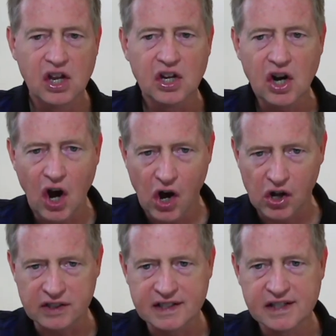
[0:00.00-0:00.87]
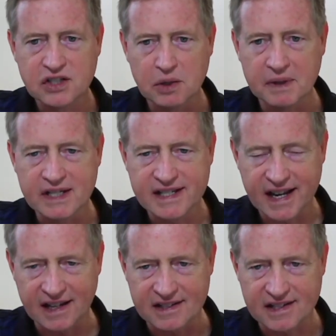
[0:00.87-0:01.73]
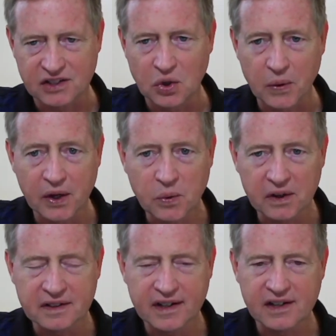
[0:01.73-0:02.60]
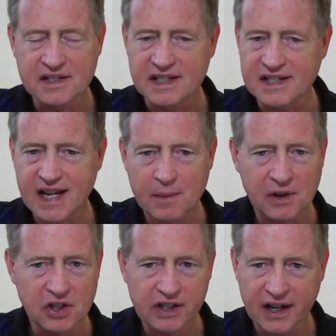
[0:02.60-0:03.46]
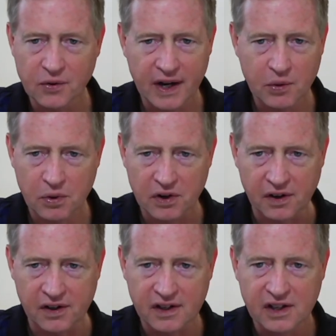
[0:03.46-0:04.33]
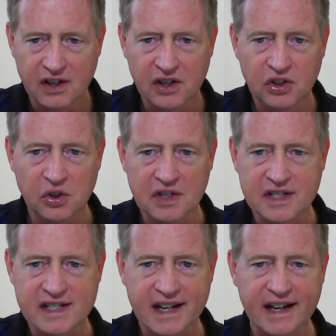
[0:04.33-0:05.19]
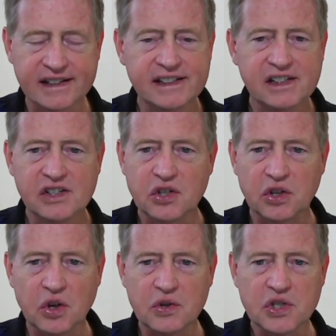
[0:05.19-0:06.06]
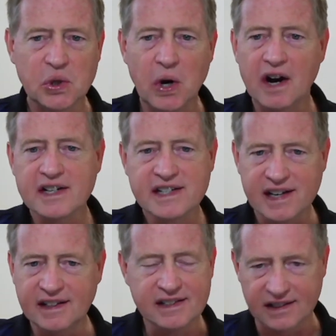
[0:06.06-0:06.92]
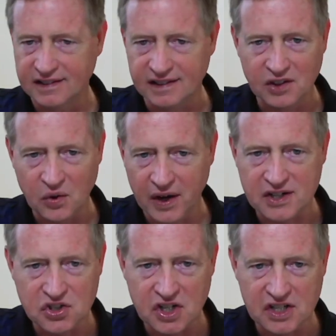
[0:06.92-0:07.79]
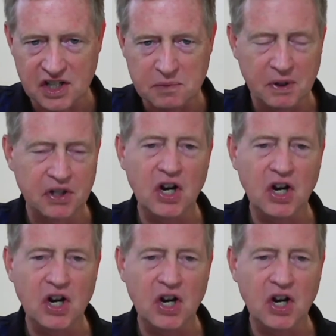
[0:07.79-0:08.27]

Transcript: called to be saints. And the Greek word there is the same underlying Greek word. You could say to those who are sainted in Christ Jesus, but